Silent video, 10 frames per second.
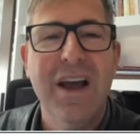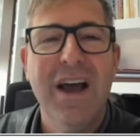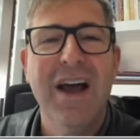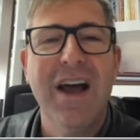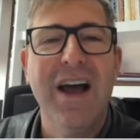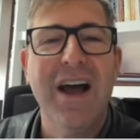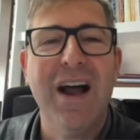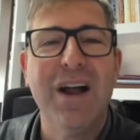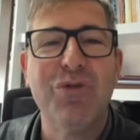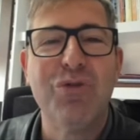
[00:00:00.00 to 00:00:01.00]

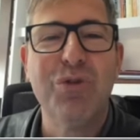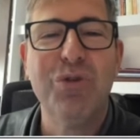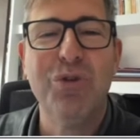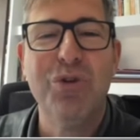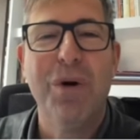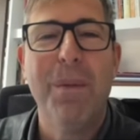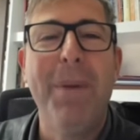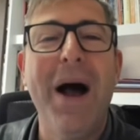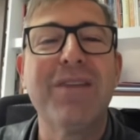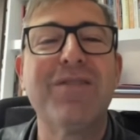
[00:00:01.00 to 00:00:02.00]
to
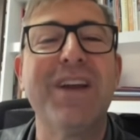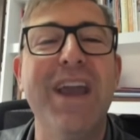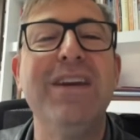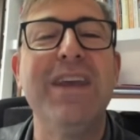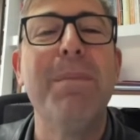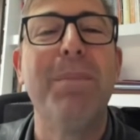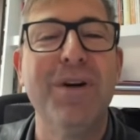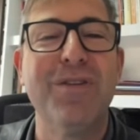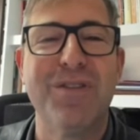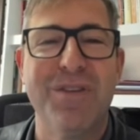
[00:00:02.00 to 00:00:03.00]
pass the
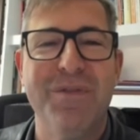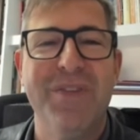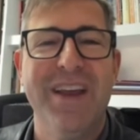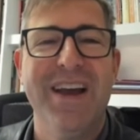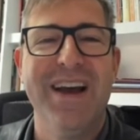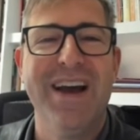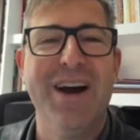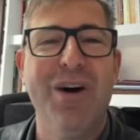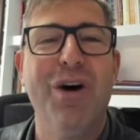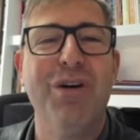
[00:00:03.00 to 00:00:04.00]
gatekeepers
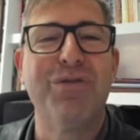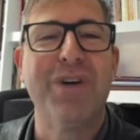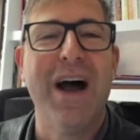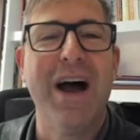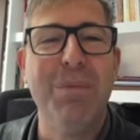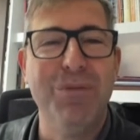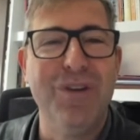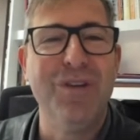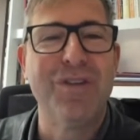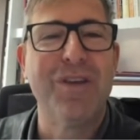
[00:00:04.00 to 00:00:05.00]
of
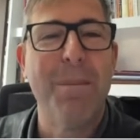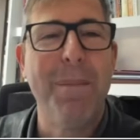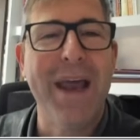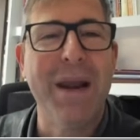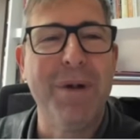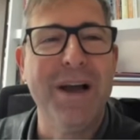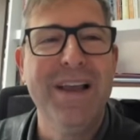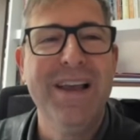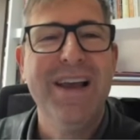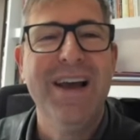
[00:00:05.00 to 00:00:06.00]
AMCIS Panama.
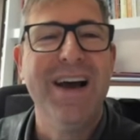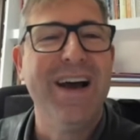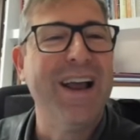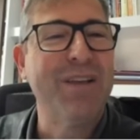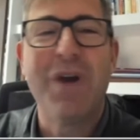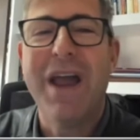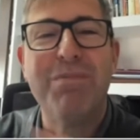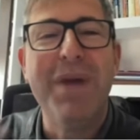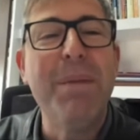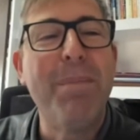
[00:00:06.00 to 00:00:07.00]
As we have
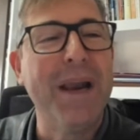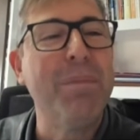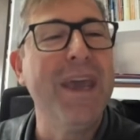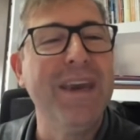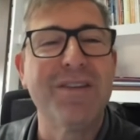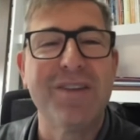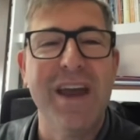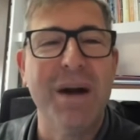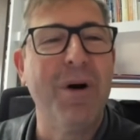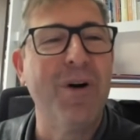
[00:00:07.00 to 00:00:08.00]
many Panamanians
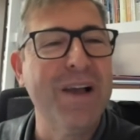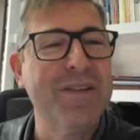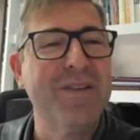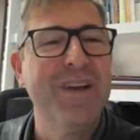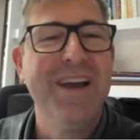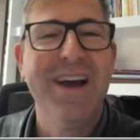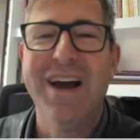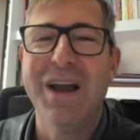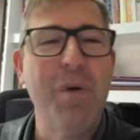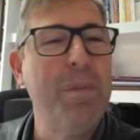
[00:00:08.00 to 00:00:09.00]
here among us,
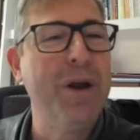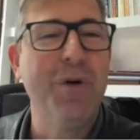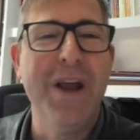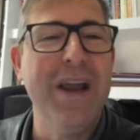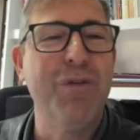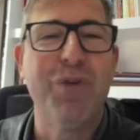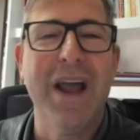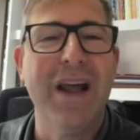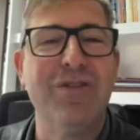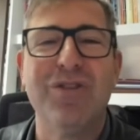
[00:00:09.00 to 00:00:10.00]
it would be great if we
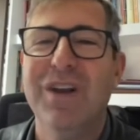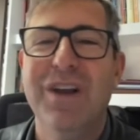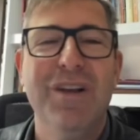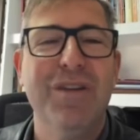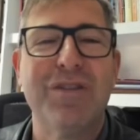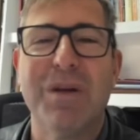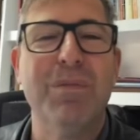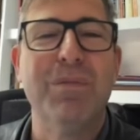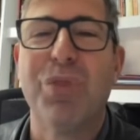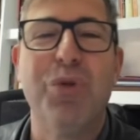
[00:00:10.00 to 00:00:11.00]
had
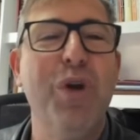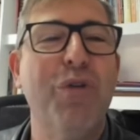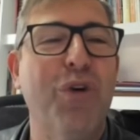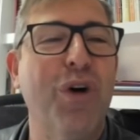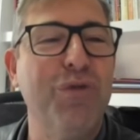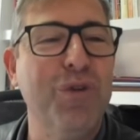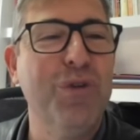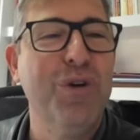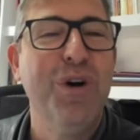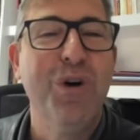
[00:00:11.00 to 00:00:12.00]
some three or four of
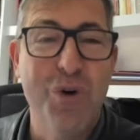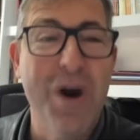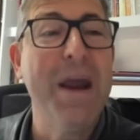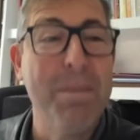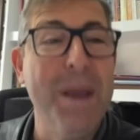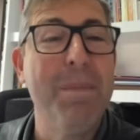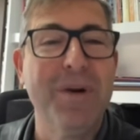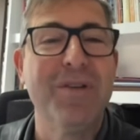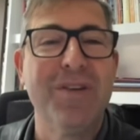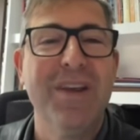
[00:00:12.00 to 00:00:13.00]
you who had
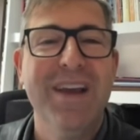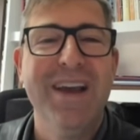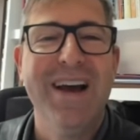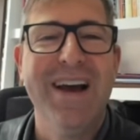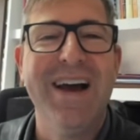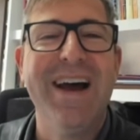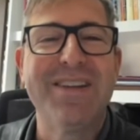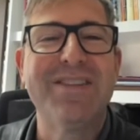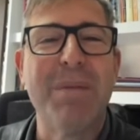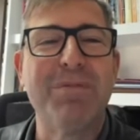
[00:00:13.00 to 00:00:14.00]
papers
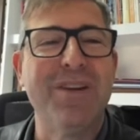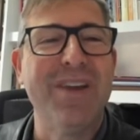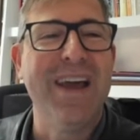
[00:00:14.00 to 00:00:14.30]
accepted